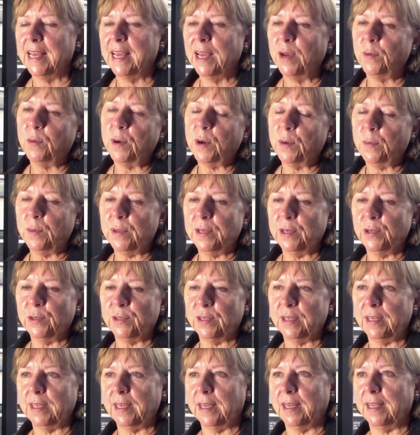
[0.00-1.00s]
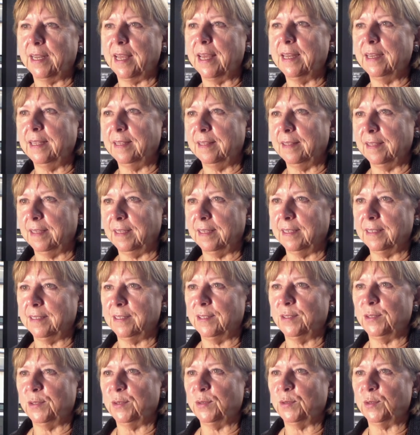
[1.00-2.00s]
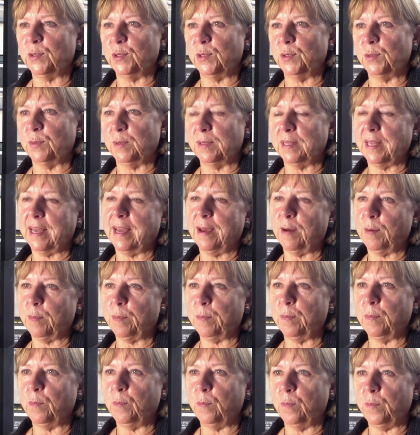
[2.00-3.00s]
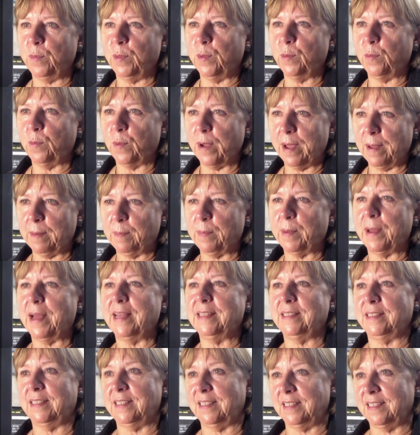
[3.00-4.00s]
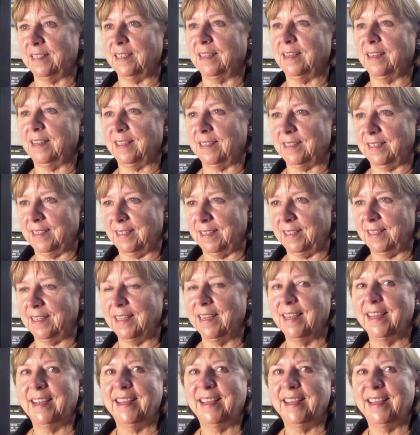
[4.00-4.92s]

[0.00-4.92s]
Well, we're looking at anything to do with how the web and society